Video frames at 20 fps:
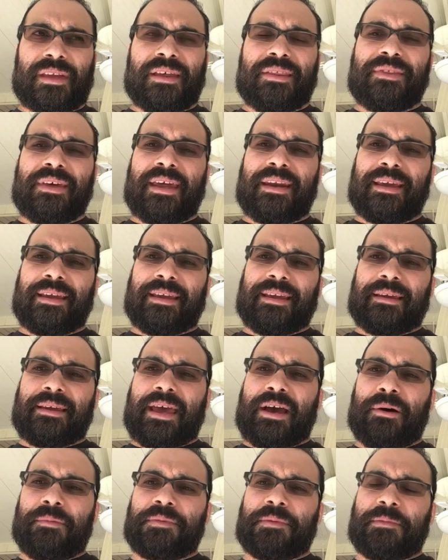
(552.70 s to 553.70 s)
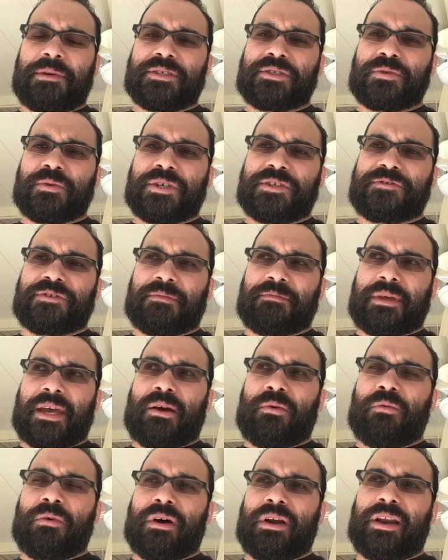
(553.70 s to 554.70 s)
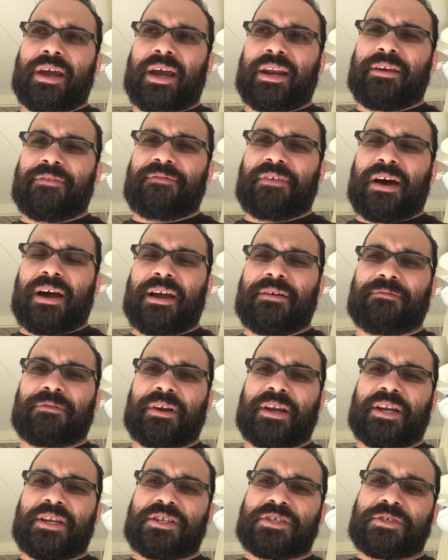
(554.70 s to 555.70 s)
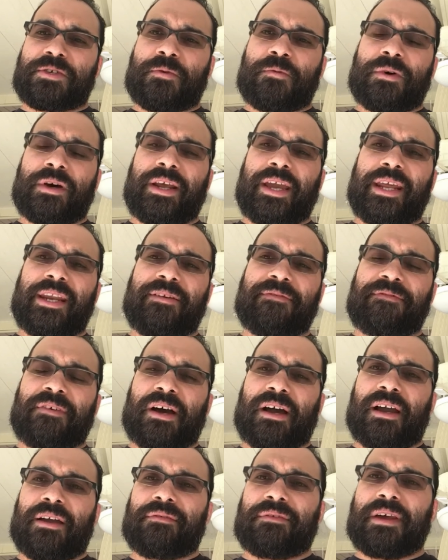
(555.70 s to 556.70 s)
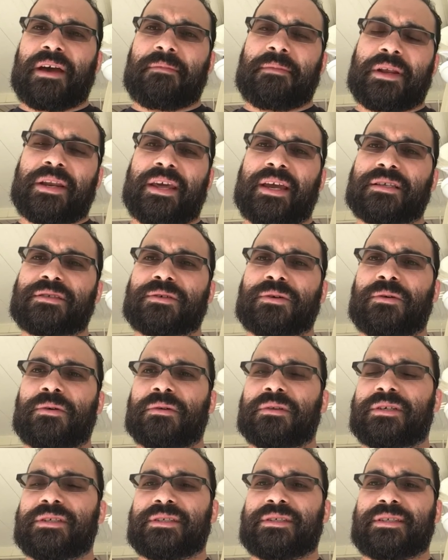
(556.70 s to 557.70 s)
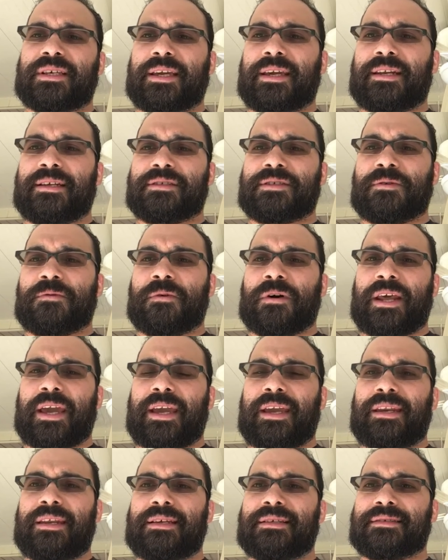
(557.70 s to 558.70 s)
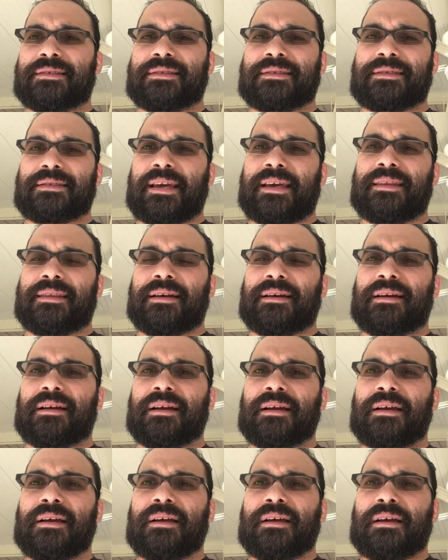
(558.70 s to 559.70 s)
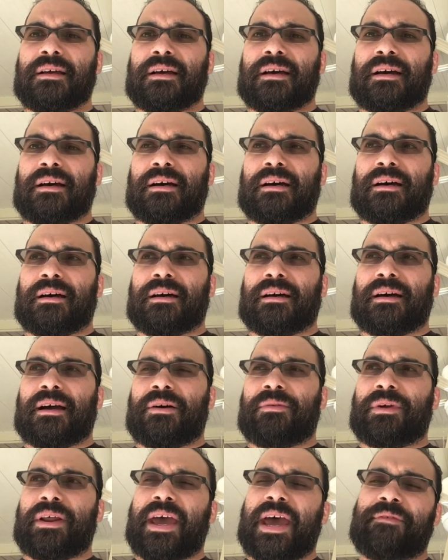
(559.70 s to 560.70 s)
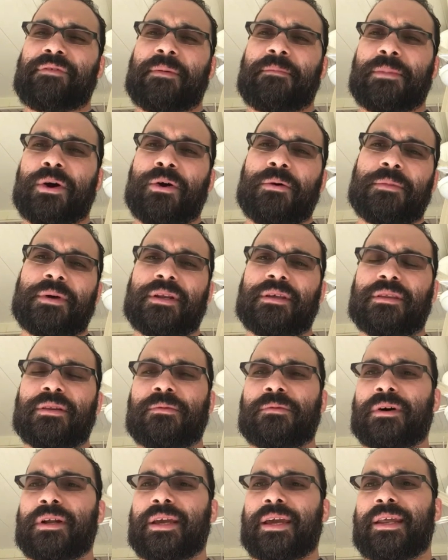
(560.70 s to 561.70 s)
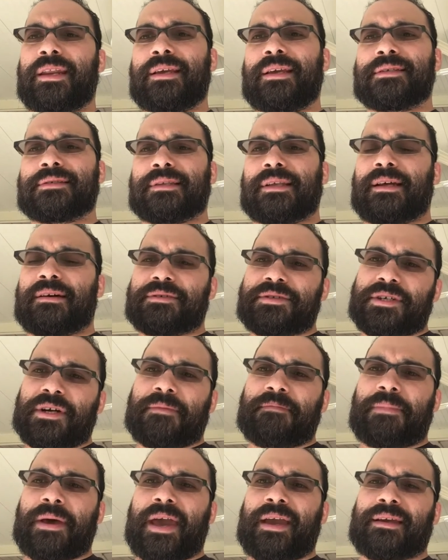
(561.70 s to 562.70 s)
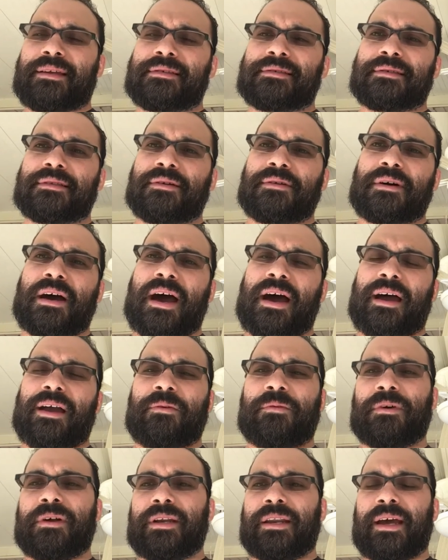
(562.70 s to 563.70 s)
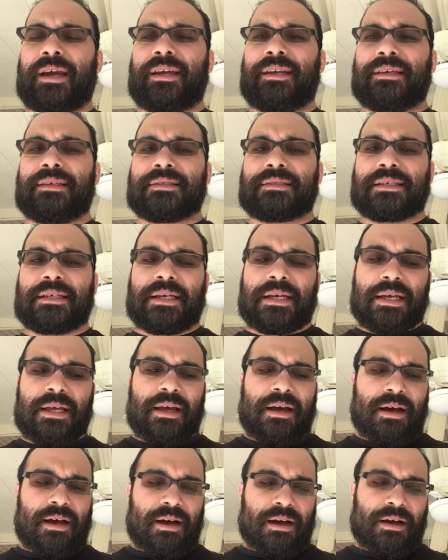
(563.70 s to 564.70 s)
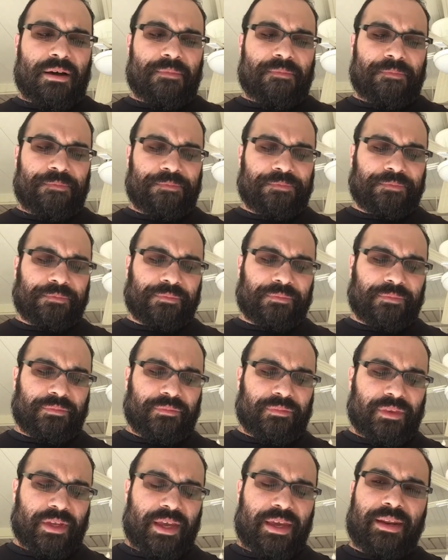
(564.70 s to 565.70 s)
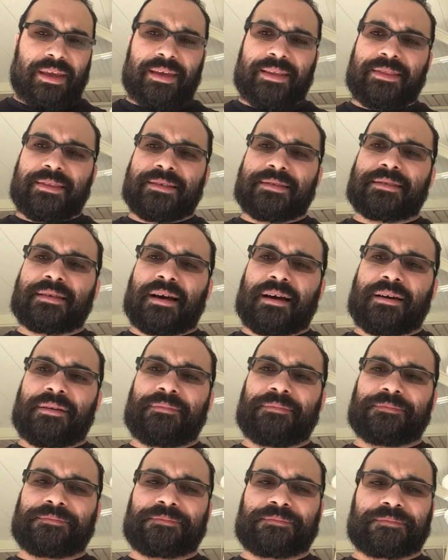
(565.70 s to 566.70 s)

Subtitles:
that helped me switch from that 195 range to 185. Now my next goal is to get into 180s and stay there. I would have a moment in the 180s and then I'll jump back into the high 190s. And in this time,